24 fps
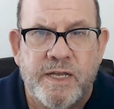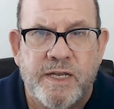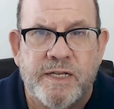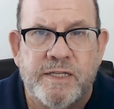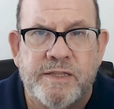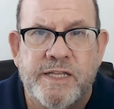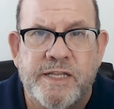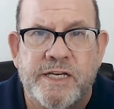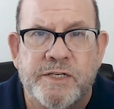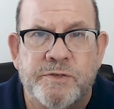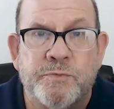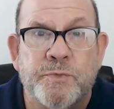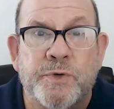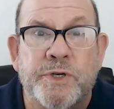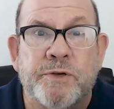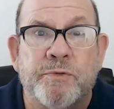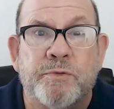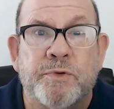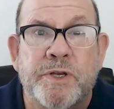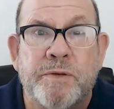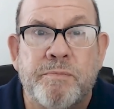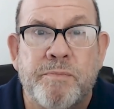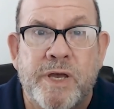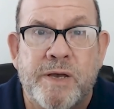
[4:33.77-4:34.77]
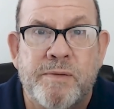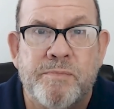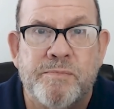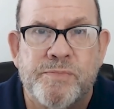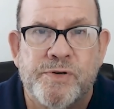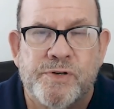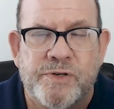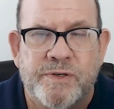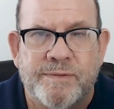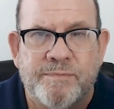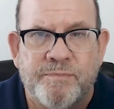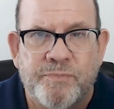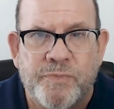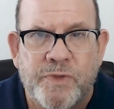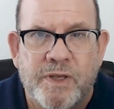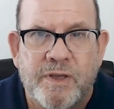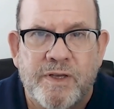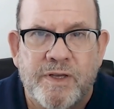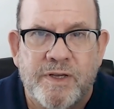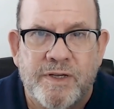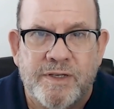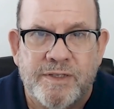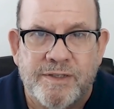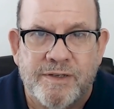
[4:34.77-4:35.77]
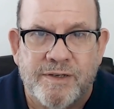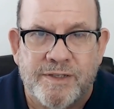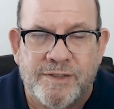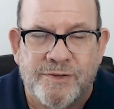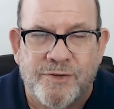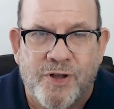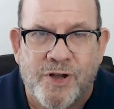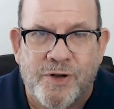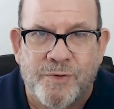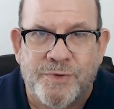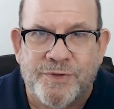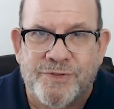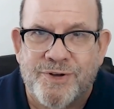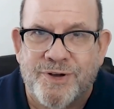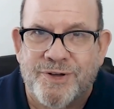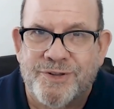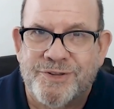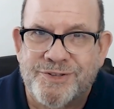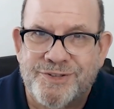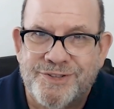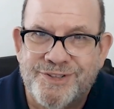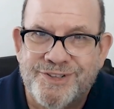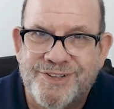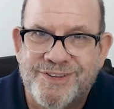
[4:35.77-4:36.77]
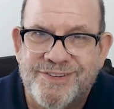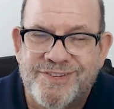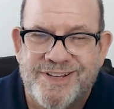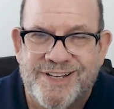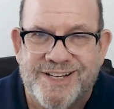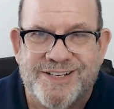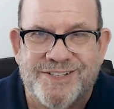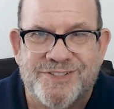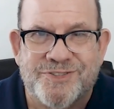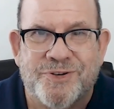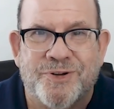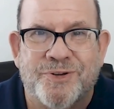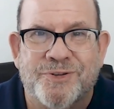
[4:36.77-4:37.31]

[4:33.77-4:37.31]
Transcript: And then we remember, along with all the good things,